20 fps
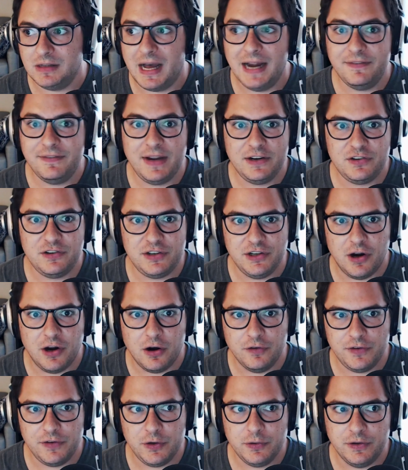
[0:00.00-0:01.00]
live
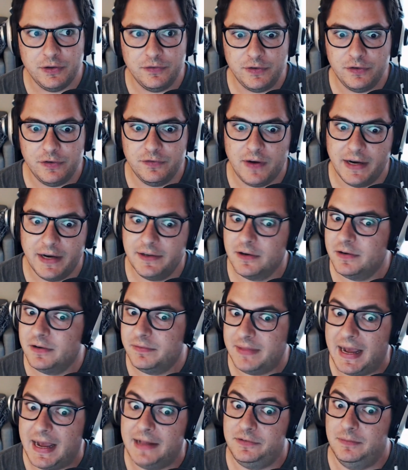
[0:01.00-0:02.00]
HDR view in the
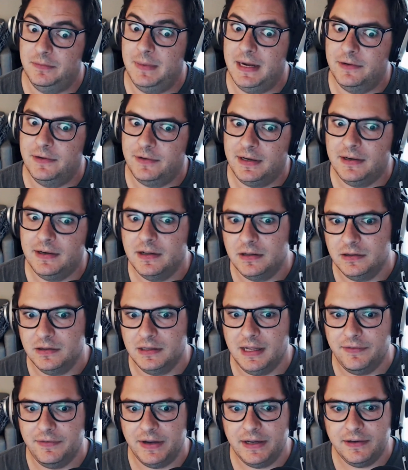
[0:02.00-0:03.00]
viewfinder, that's amazing.
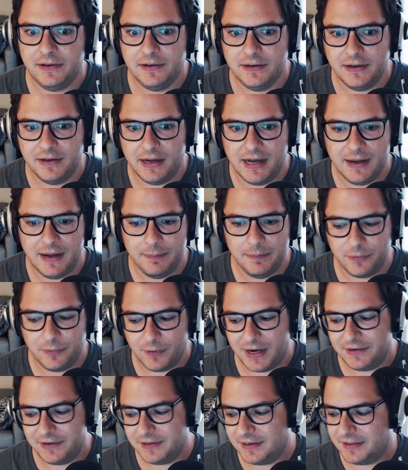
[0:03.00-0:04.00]
Love it.
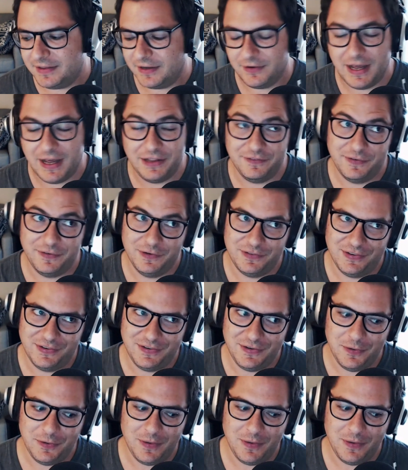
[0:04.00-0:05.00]
Um, granted, Finally. they're not the first to